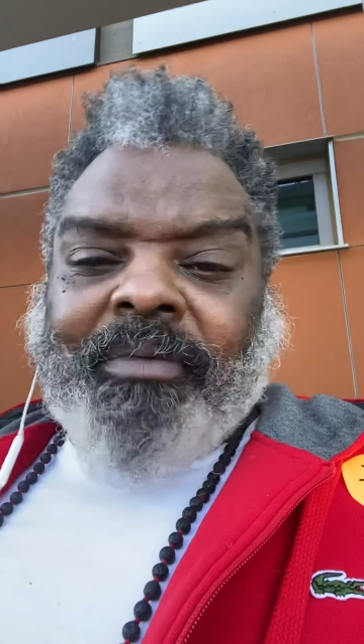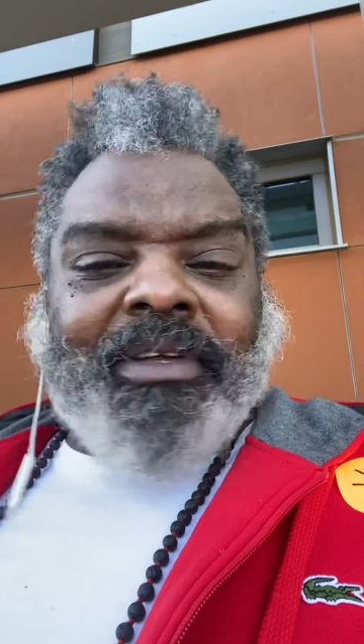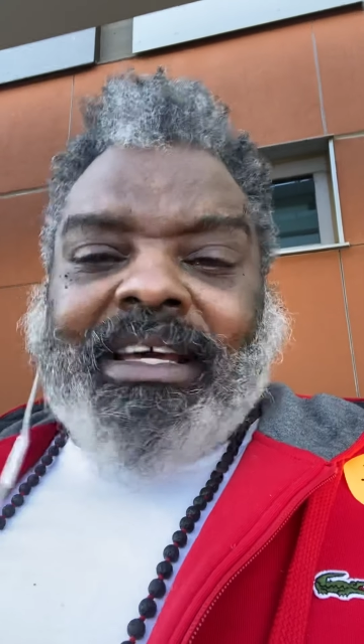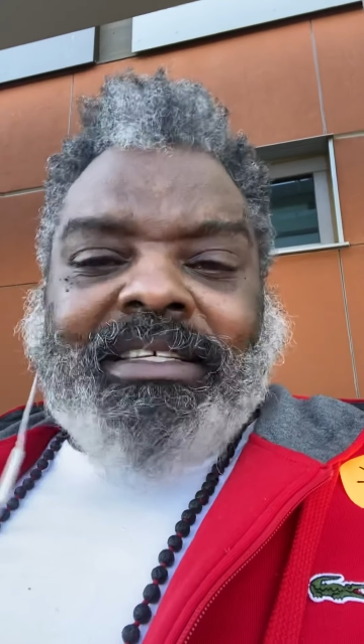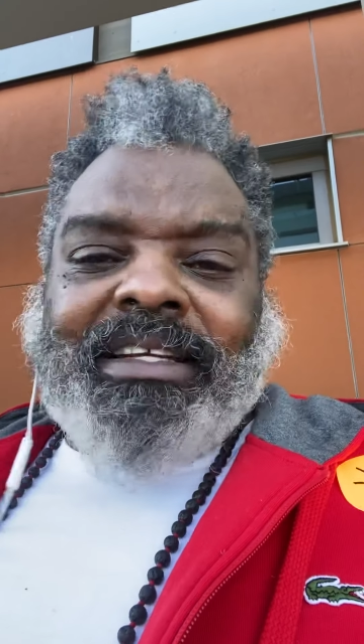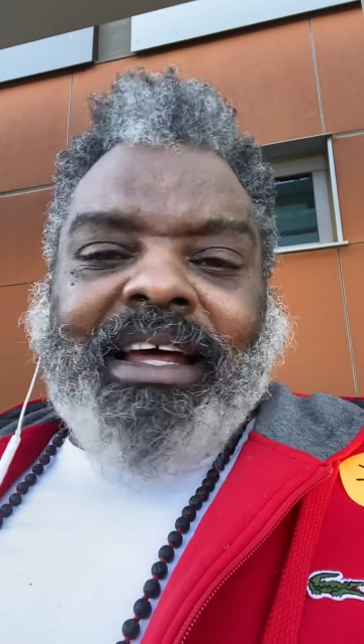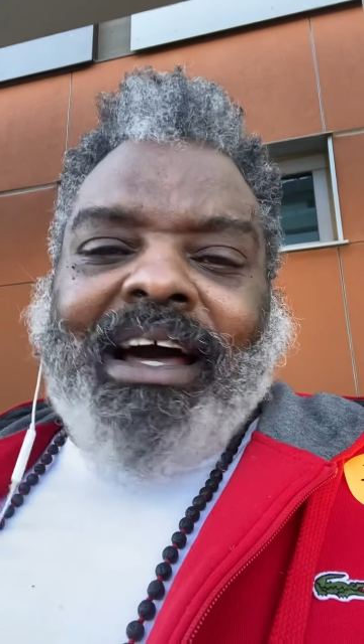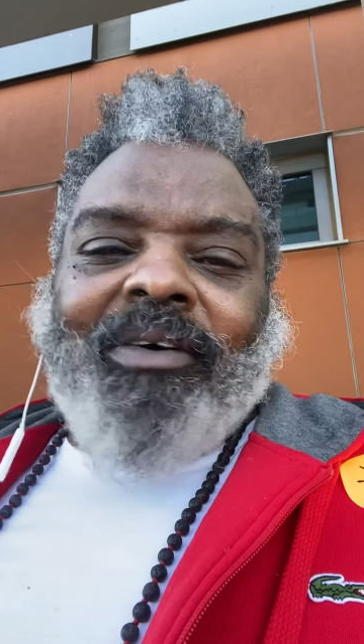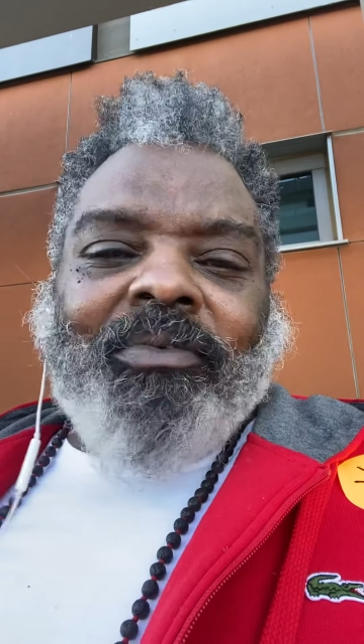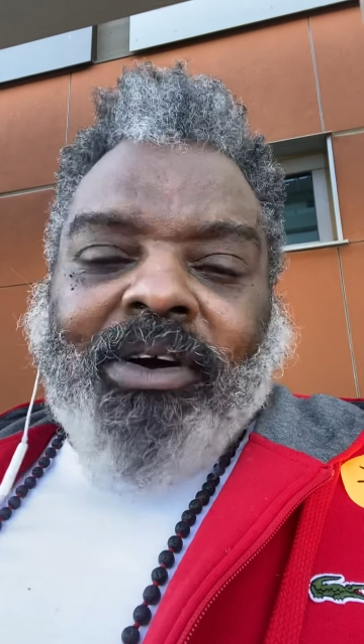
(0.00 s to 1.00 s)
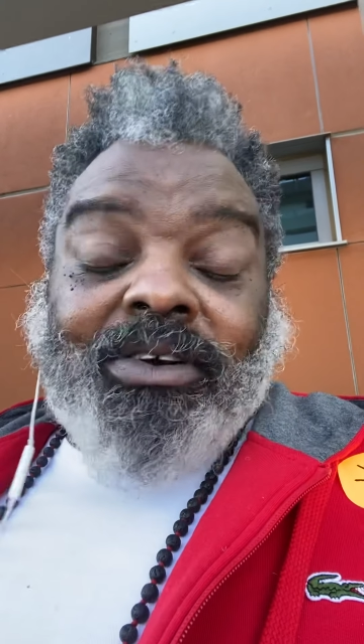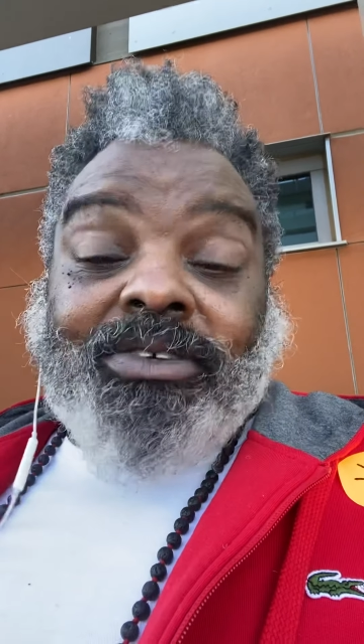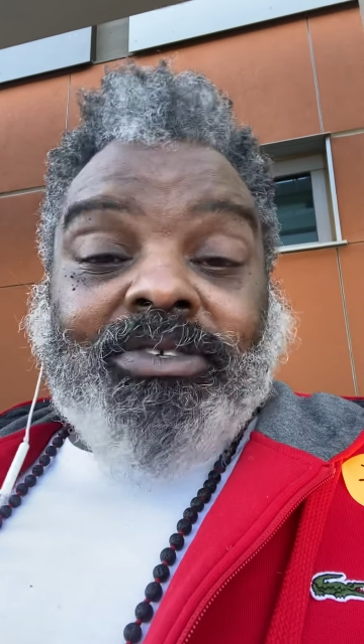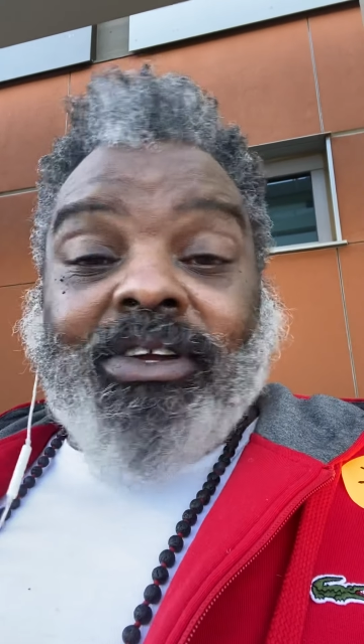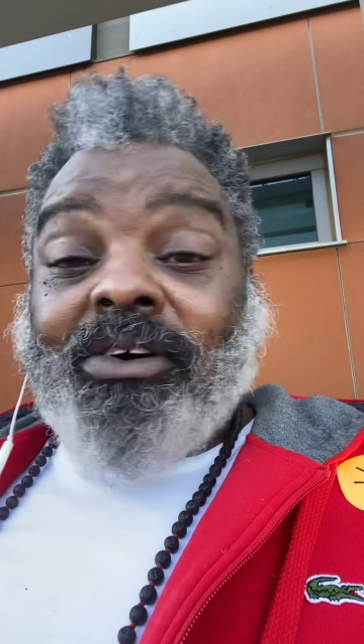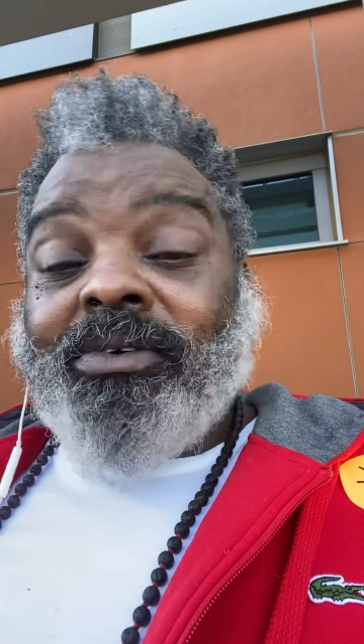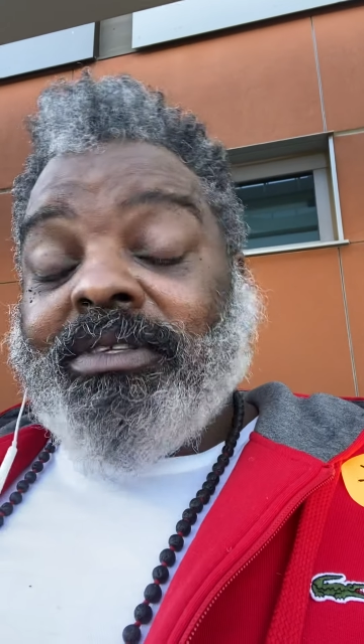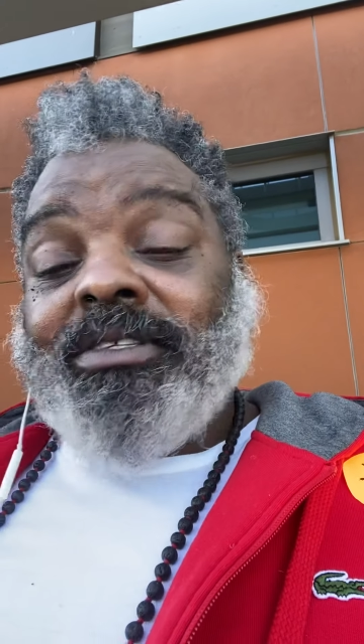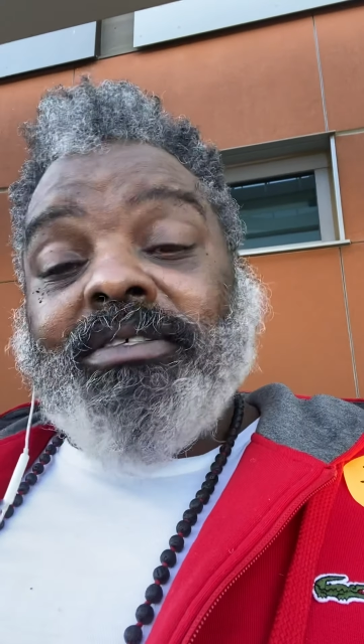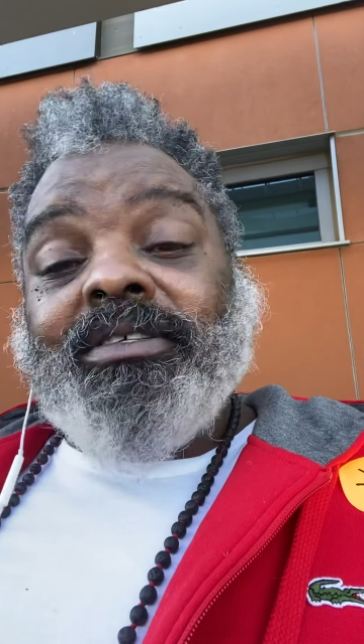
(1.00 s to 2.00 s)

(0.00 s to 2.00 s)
but that's not how it works. It's